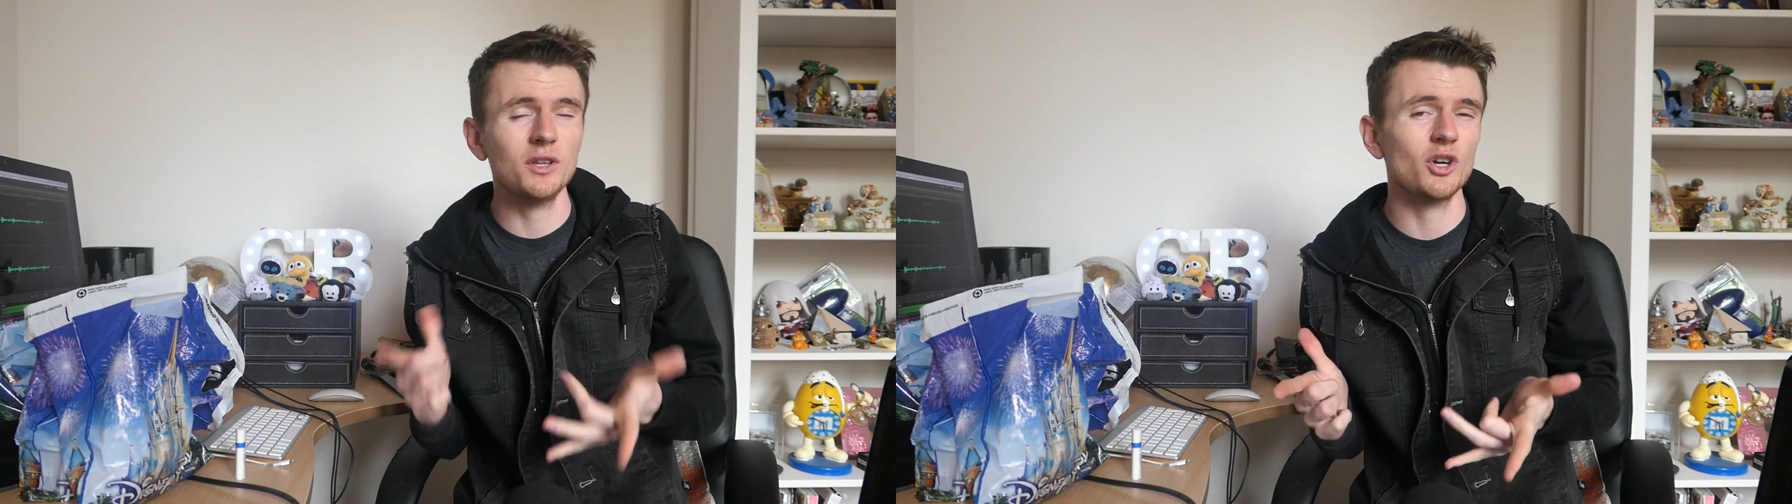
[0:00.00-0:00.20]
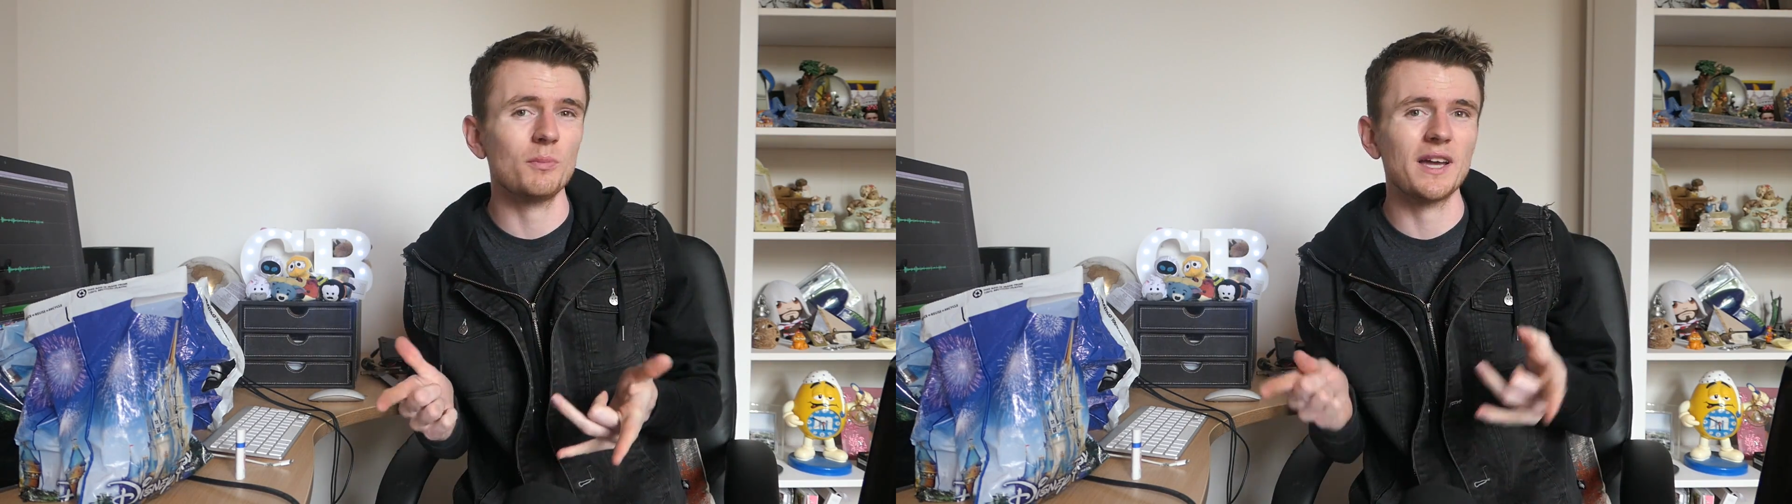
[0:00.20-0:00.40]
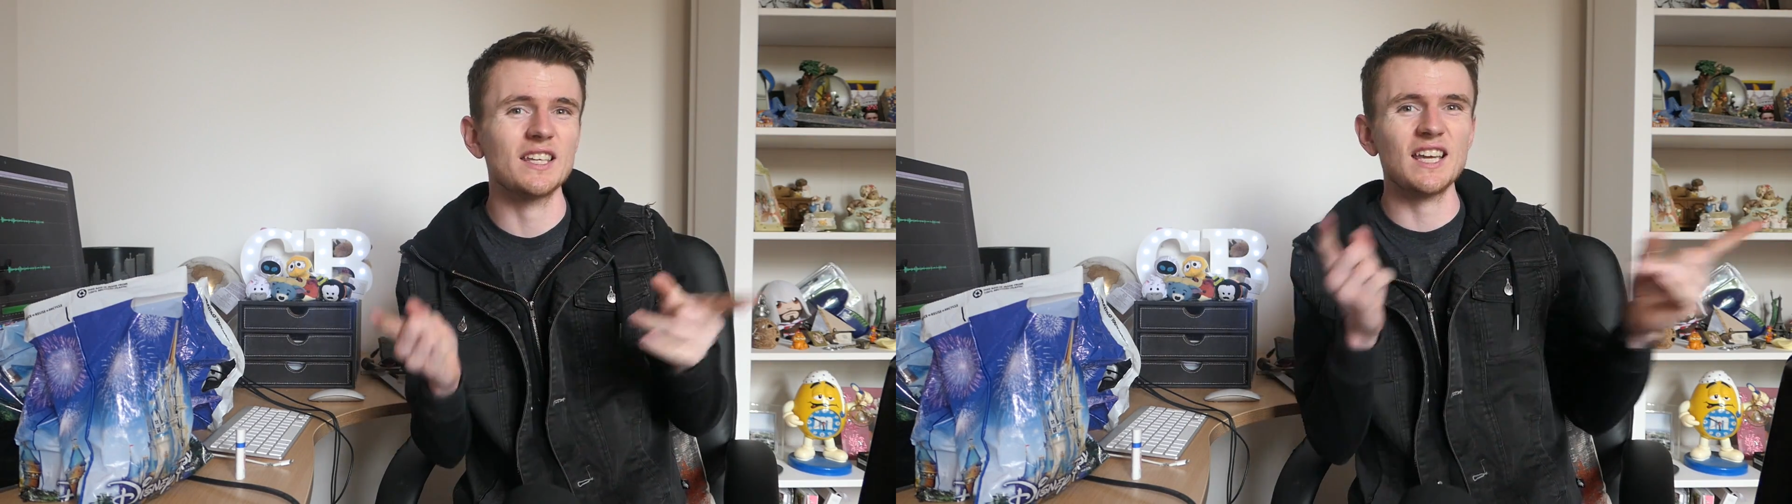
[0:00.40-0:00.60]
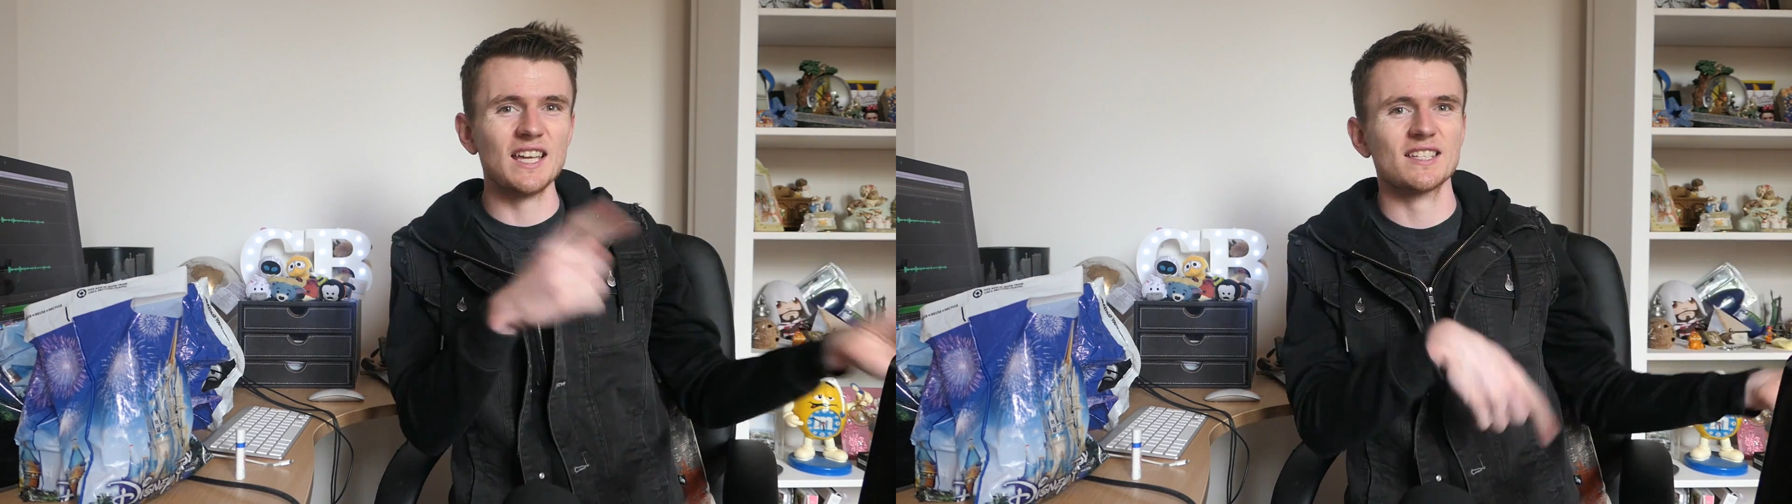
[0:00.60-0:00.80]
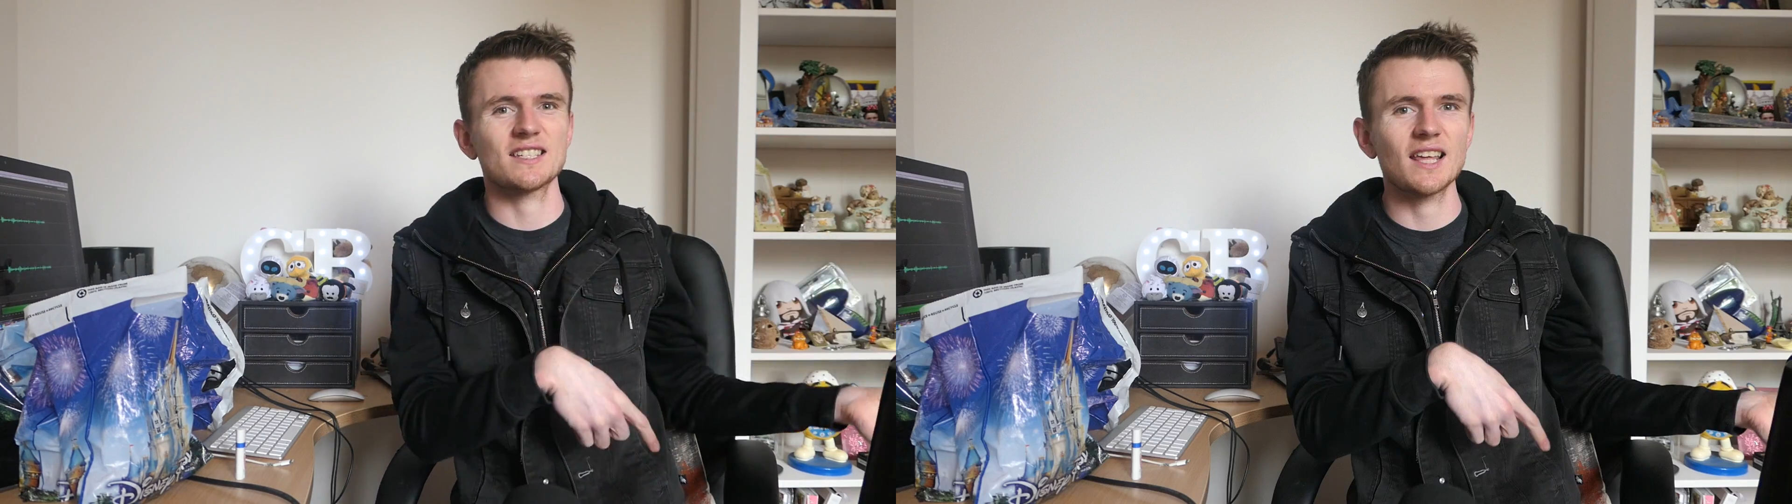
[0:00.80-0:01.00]
got back
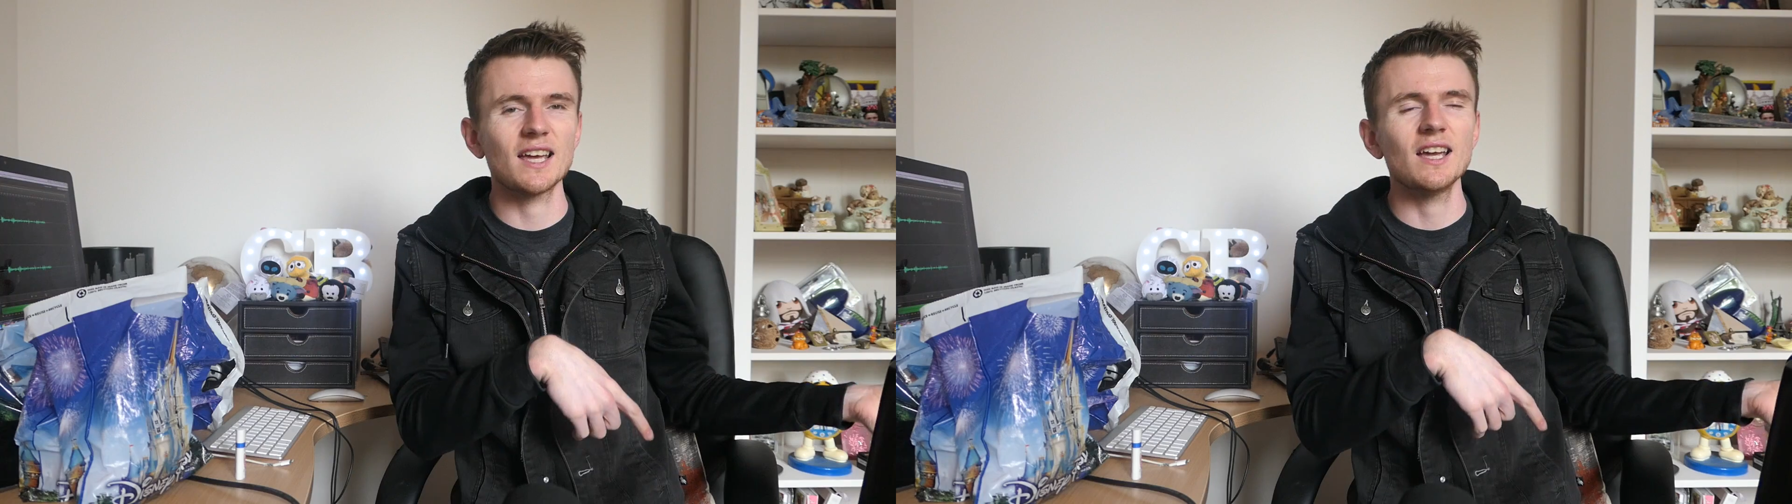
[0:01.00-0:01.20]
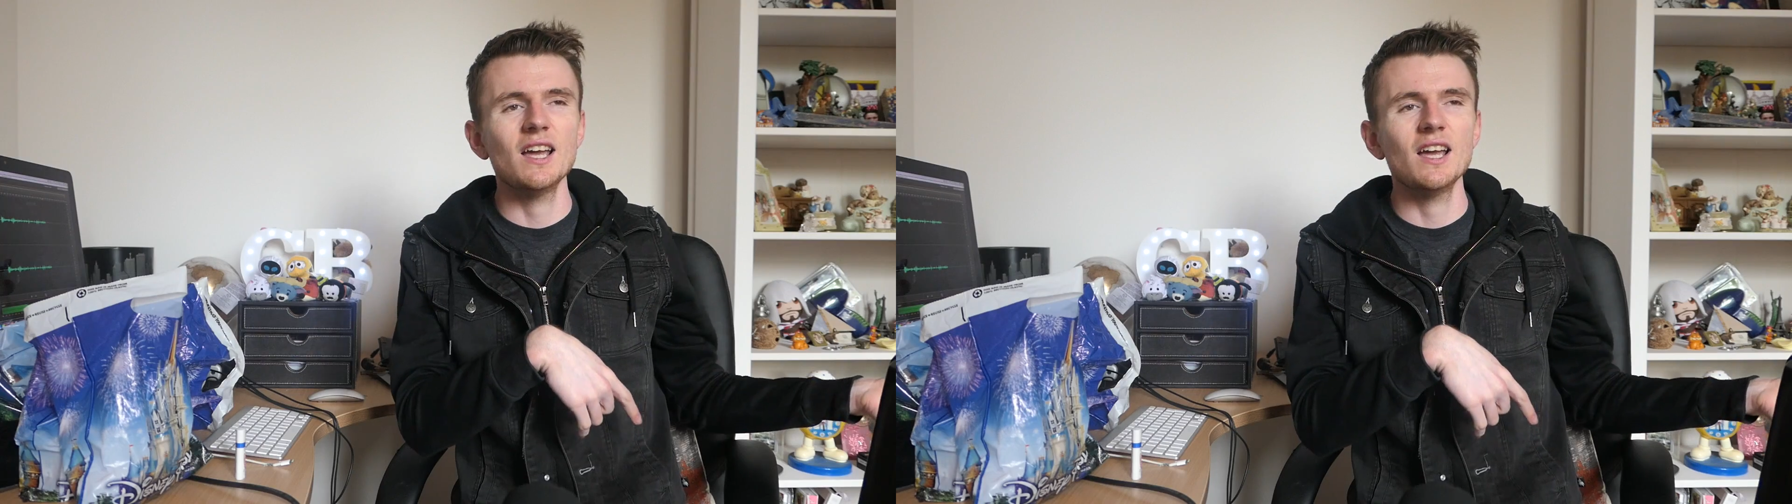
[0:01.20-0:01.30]
yesterday,